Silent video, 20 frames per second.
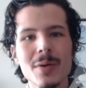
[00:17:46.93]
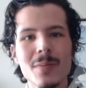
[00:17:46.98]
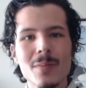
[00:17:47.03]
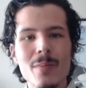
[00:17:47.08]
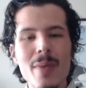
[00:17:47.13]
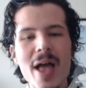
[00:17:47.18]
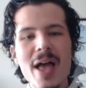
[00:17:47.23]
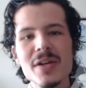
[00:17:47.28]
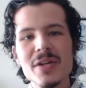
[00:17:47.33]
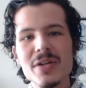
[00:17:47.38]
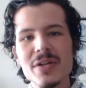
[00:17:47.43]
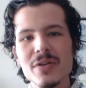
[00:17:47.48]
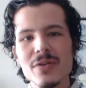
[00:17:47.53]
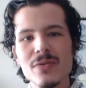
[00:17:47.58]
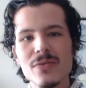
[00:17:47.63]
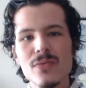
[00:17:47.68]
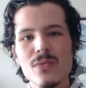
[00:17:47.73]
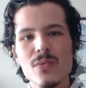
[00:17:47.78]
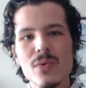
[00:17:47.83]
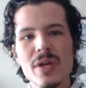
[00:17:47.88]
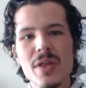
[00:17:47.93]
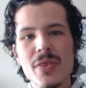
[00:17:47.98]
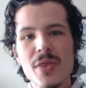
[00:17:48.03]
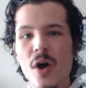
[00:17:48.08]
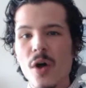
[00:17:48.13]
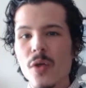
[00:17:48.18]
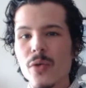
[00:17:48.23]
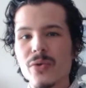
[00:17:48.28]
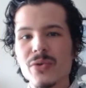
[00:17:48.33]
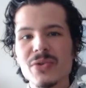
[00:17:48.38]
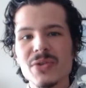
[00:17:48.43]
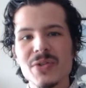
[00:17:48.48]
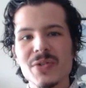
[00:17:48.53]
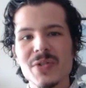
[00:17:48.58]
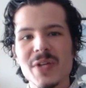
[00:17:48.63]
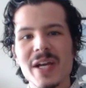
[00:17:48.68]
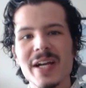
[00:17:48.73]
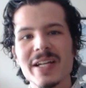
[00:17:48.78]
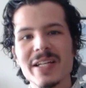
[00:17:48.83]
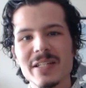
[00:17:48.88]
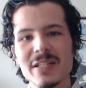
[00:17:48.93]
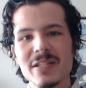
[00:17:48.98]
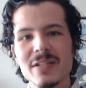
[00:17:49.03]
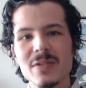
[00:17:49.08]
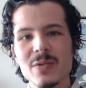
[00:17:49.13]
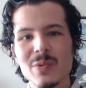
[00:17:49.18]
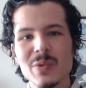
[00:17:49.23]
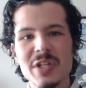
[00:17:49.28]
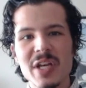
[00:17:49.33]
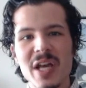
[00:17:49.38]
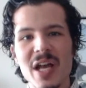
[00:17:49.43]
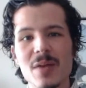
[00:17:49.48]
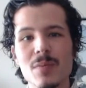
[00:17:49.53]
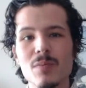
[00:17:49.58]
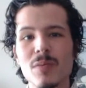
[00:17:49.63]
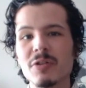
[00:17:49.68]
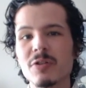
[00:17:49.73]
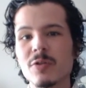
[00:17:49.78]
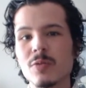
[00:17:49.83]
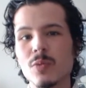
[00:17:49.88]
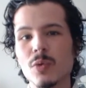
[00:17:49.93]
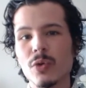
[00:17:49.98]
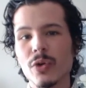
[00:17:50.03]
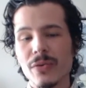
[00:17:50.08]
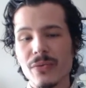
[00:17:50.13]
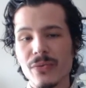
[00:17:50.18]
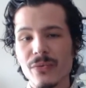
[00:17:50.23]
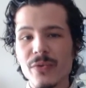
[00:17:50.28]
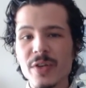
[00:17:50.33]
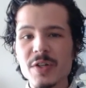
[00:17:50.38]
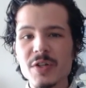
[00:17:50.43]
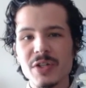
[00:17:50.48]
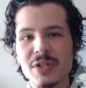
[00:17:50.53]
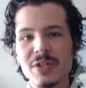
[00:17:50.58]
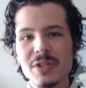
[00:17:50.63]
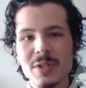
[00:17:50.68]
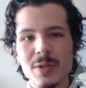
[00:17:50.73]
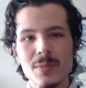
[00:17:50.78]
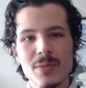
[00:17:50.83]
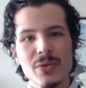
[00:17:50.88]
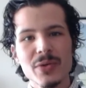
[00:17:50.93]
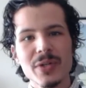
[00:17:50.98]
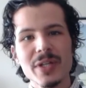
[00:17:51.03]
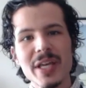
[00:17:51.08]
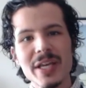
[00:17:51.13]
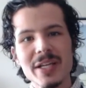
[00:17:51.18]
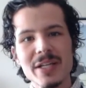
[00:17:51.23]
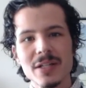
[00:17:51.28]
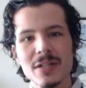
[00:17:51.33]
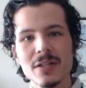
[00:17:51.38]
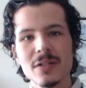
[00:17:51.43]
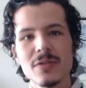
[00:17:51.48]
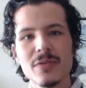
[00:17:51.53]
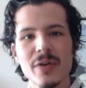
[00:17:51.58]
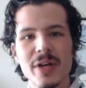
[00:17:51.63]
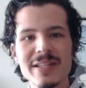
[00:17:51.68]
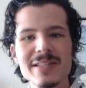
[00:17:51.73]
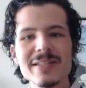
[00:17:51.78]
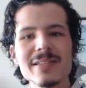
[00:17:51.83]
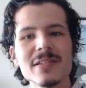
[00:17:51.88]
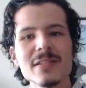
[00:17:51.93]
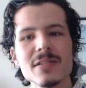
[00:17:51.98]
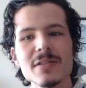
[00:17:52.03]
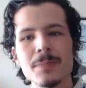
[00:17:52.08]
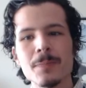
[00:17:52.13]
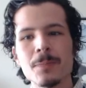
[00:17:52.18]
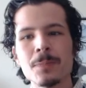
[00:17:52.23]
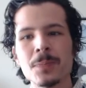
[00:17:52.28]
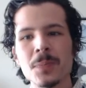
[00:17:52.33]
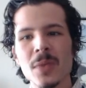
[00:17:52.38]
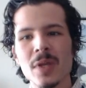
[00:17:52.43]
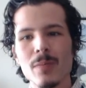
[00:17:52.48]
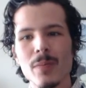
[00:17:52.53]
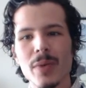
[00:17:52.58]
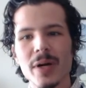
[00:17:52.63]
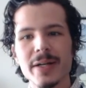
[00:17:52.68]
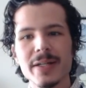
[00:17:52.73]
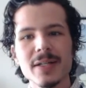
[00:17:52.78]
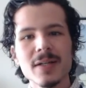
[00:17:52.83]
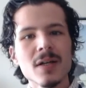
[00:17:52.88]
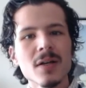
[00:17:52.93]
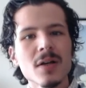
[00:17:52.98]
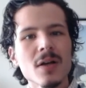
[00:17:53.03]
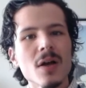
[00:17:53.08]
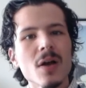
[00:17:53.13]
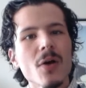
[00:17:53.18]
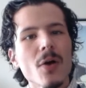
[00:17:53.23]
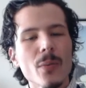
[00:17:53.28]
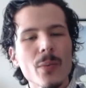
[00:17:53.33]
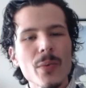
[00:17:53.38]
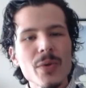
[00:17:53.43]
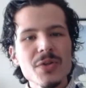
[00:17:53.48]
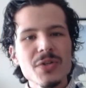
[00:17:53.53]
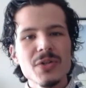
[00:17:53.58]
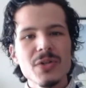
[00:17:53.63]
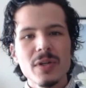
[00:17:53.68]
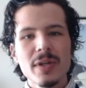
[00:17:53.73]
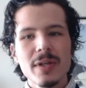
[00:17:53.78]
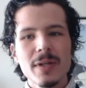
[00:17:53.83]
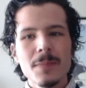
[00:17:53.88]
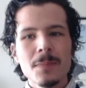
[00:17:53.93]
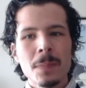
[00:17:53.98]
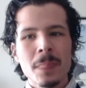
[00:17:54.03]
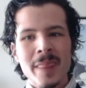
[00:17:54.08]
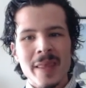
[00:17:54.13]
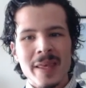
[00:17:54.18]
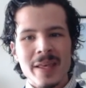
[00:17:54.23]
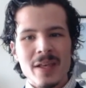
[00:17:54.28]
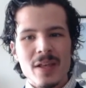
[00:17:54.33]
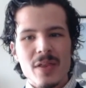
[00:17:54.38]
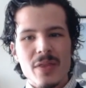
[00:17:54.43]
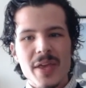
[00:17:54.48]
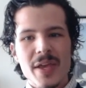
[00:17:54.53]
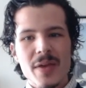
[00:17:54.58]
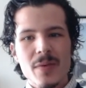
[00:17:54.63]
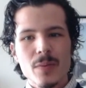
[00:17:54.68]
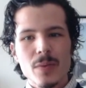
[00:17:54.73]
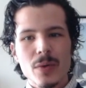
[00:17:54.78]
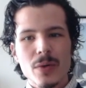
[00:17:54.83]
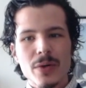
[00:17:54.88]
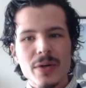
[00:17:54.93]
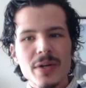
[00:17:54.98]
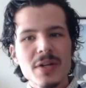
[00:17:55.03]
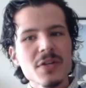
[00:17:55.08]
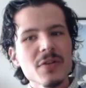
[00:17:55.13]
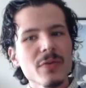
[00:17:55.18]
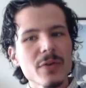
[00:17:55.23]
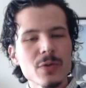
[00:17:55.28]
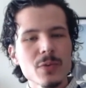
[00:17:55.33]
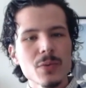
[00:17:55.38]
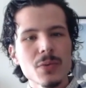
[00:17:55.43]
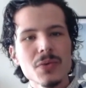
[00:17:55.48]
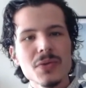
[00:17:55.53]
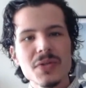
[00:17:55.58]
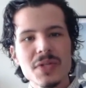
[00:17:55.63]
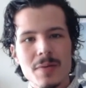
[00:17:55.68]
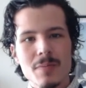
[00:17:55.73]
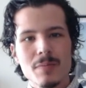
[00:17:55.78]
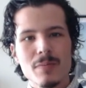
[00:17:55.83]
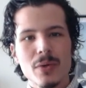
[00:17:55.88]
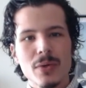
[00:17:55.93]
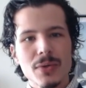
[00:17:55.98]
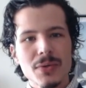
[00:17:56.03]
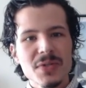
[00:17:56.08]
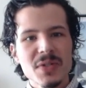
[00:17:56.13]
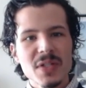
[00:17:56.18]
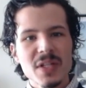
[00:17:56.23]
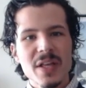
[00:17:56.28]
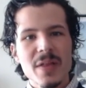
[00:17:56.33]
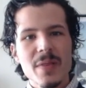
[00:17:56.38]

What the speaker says: competitive with other societies which had much more efficient communicating devices. But originally, they were individual symbols,